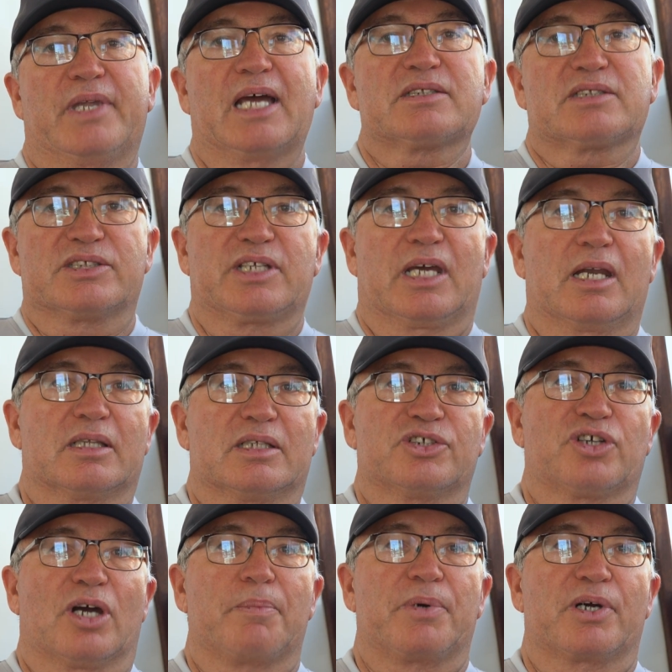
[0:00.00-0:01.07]
as I said, at the
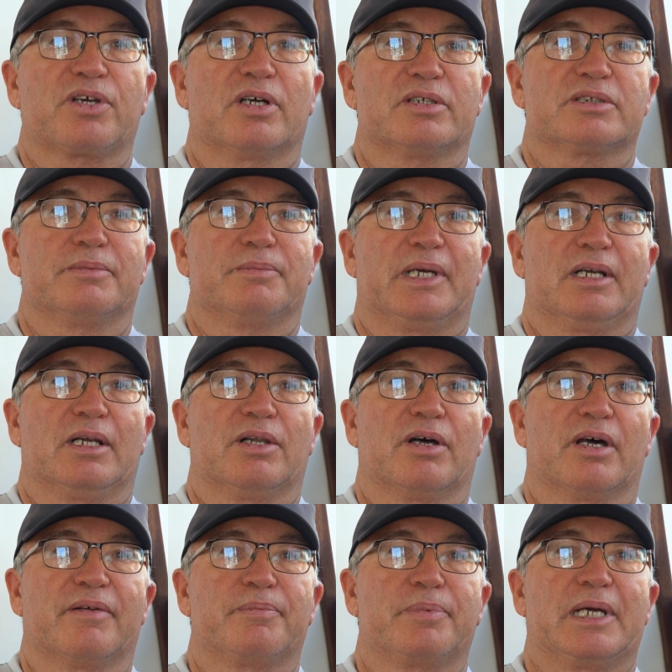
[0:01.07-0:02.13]
shop, I got to meet a
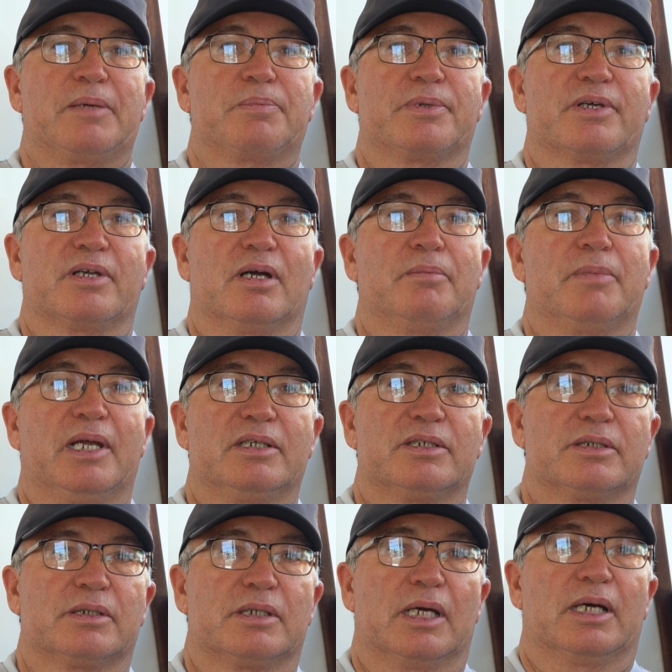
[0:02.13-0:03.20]
lot of people, and
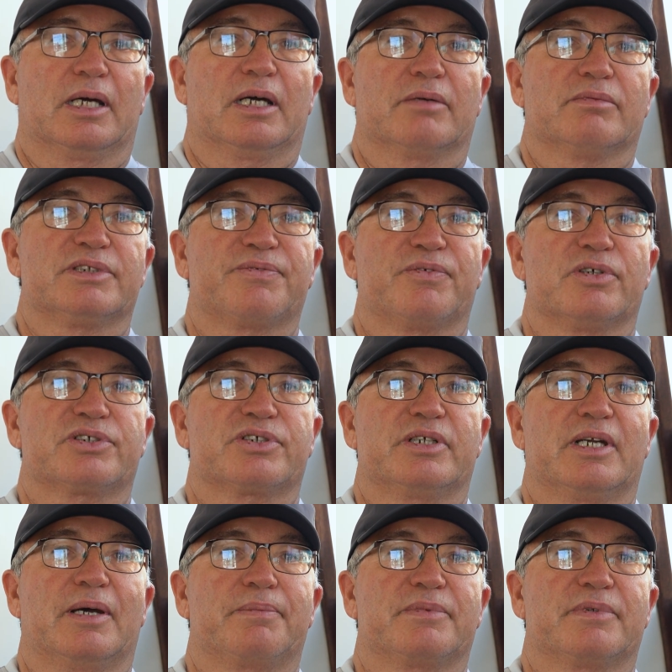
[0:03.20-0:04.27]
I was
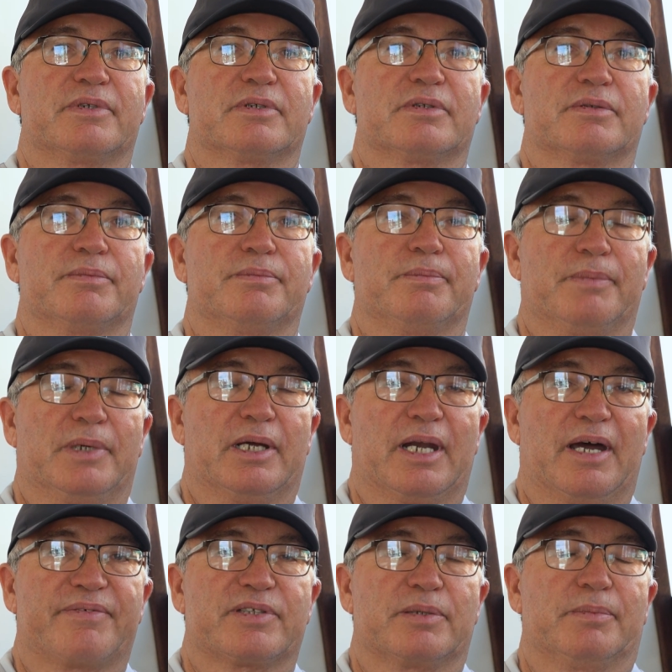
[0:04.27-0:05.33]
fortunate
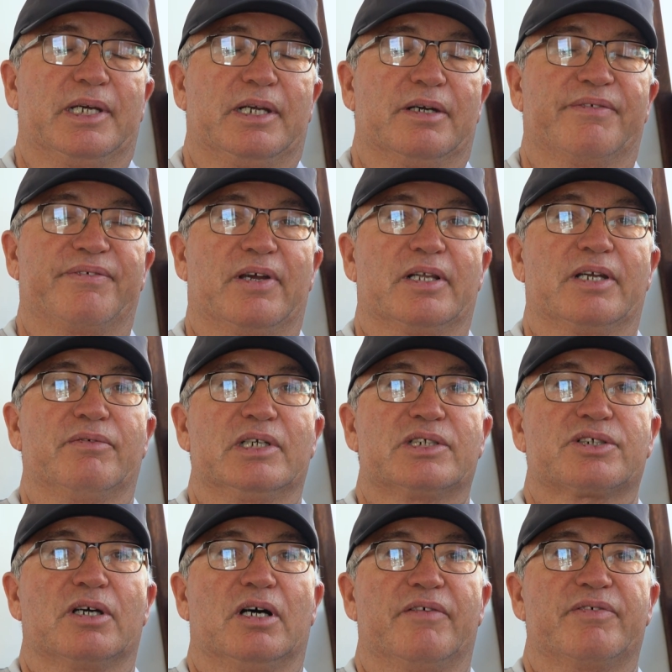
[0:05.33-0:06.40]
enough to meet a fairly
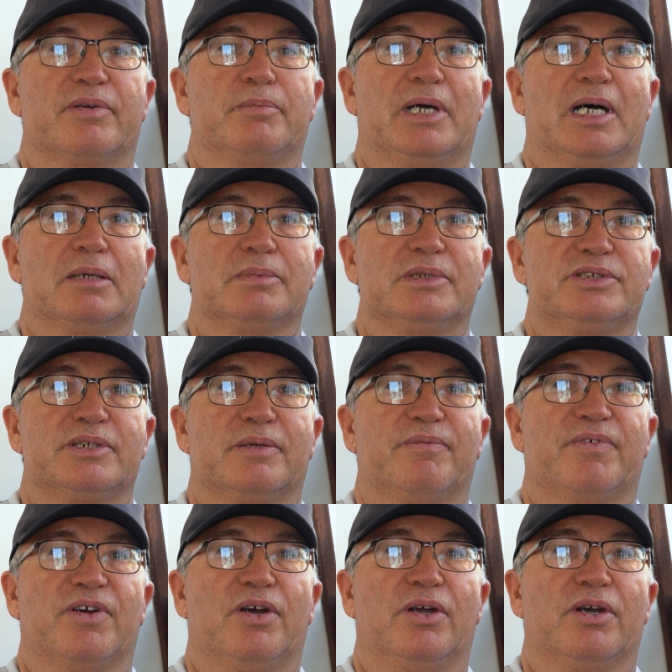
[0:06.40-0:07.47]
rich guy from Melbourne,
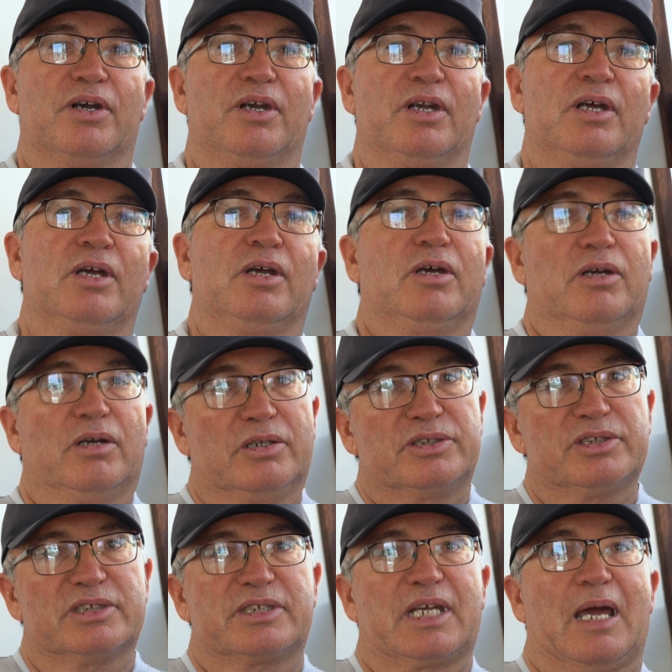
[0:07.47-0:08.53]
Jim Vernon, who
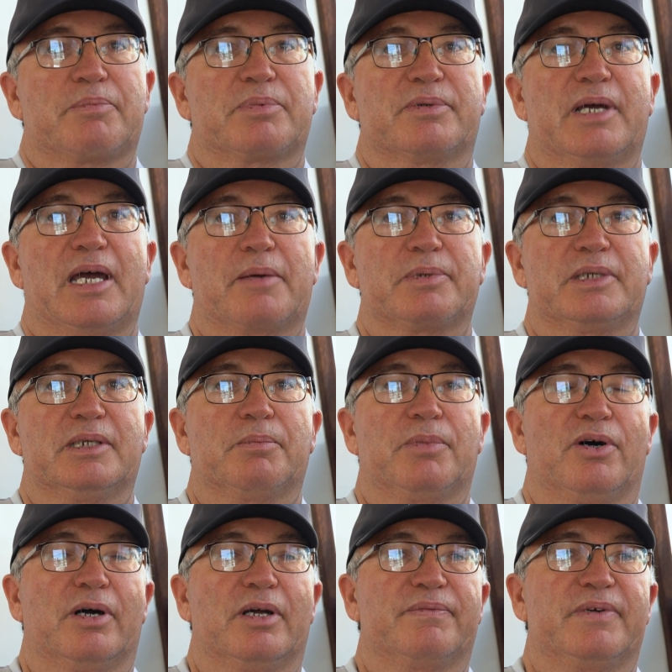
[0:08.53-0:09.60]
just happened to
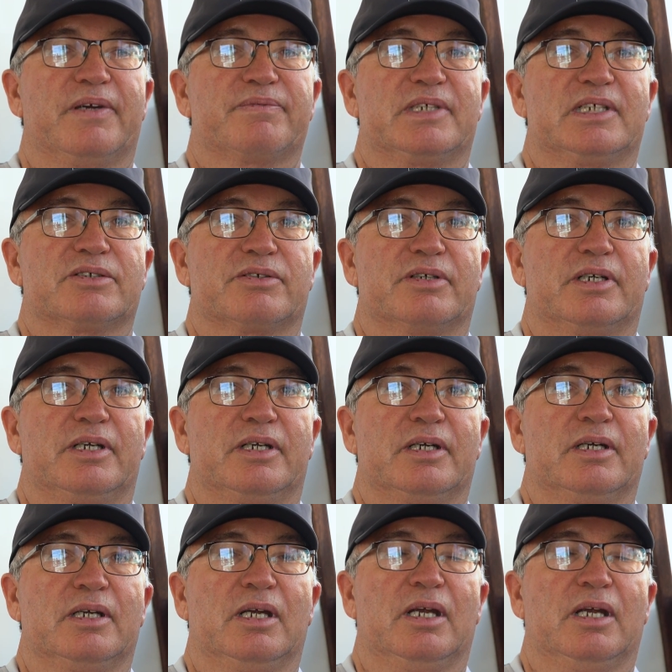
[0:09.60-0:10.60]
buy a 53